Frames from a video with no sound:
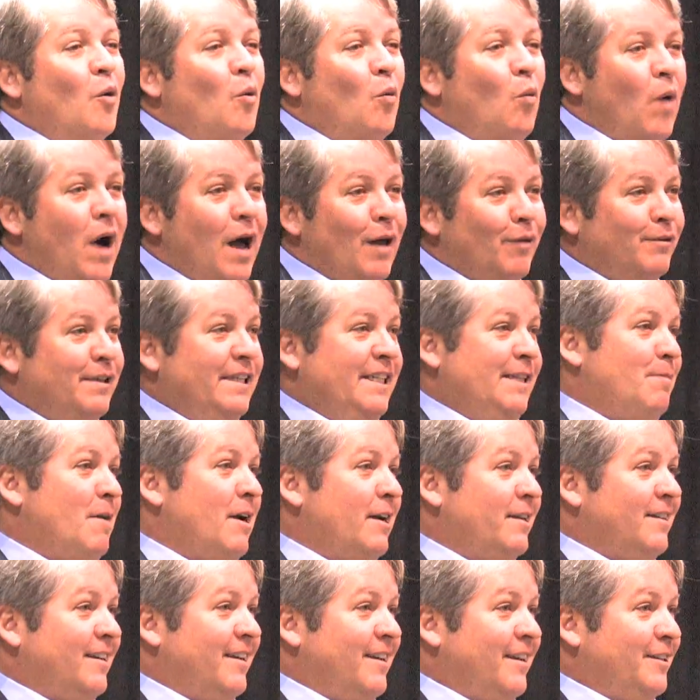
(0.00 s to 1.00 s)
while
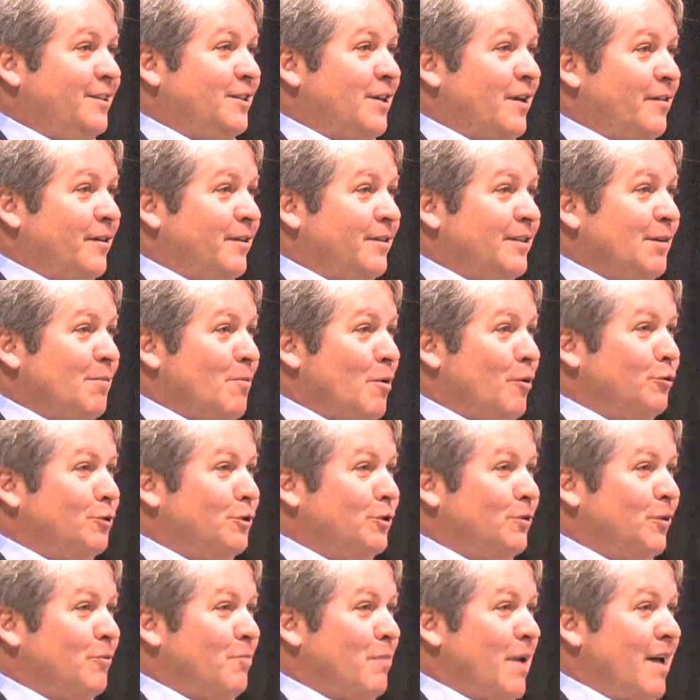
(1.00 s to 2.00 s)
respecting each other's
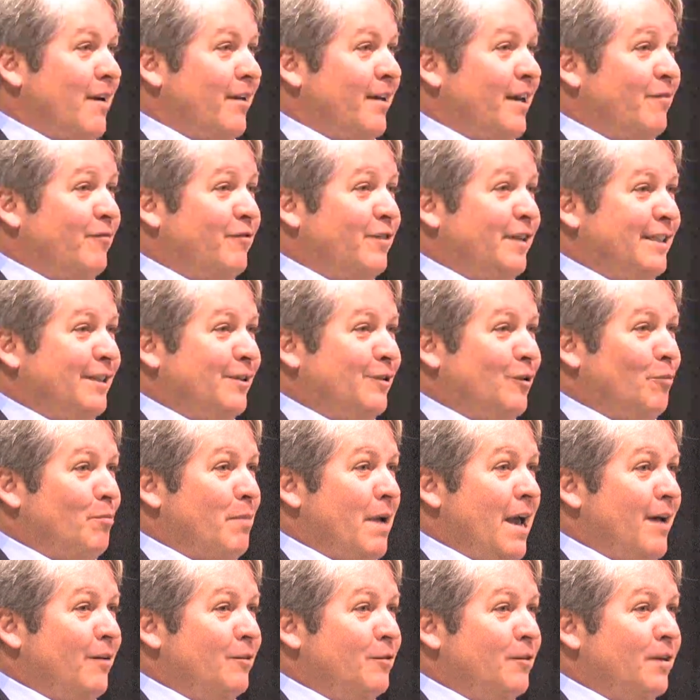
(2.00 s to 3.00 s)
emotional and physical
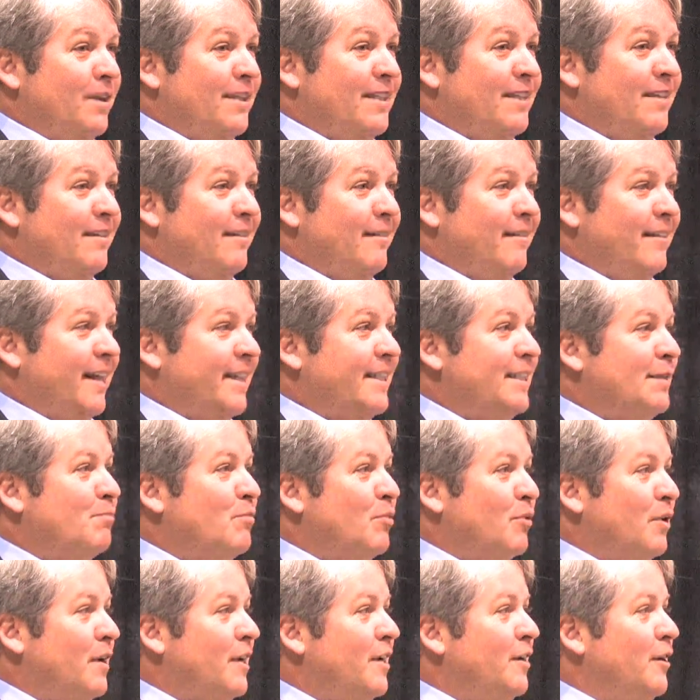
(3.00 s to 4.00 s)
boundaries. That's a
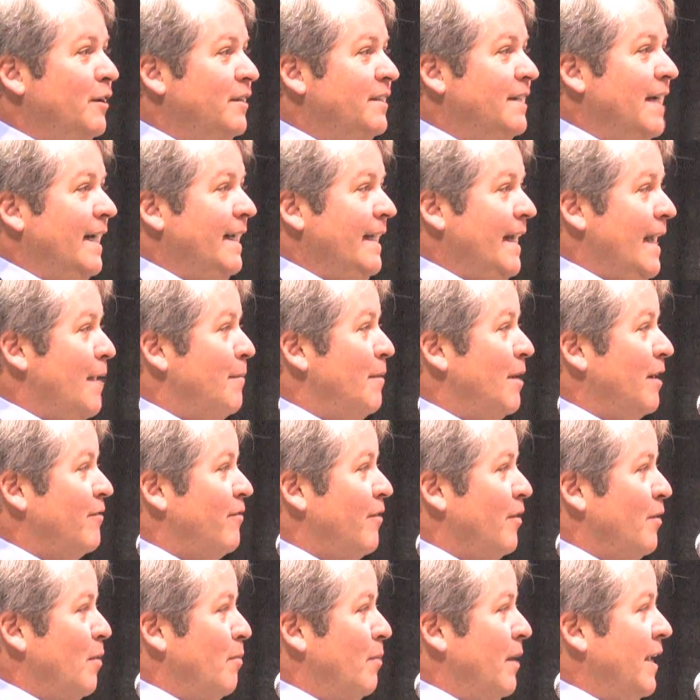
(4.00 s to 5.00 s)
pretty good dynamic
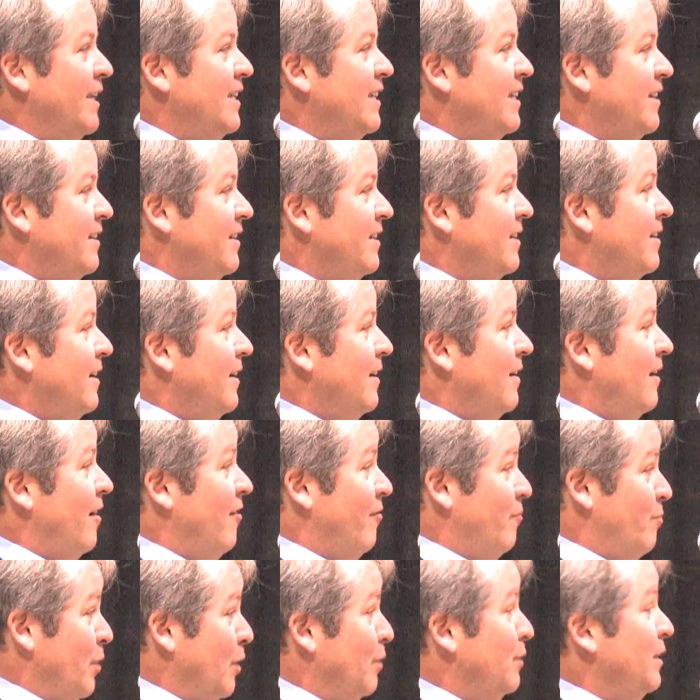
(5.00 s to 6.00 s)
for the basis
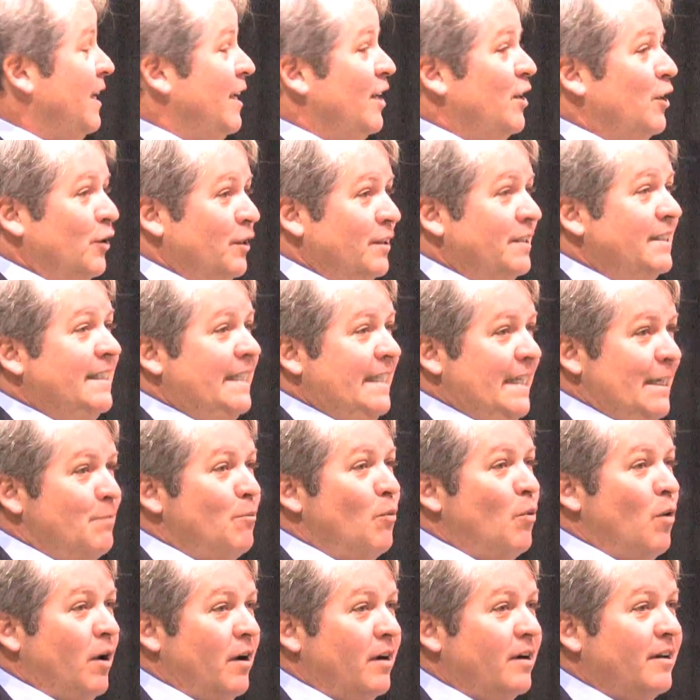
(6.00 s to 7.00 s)
of building good
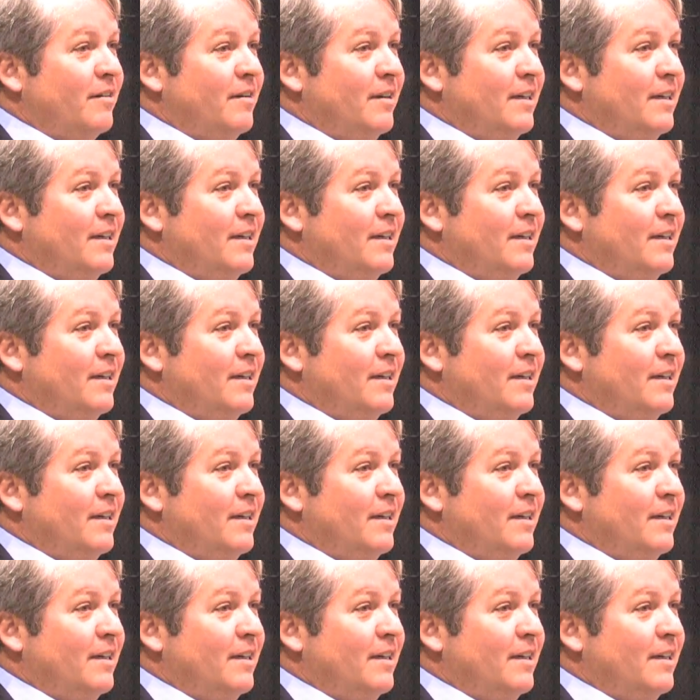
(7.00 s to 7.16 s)
teamwork.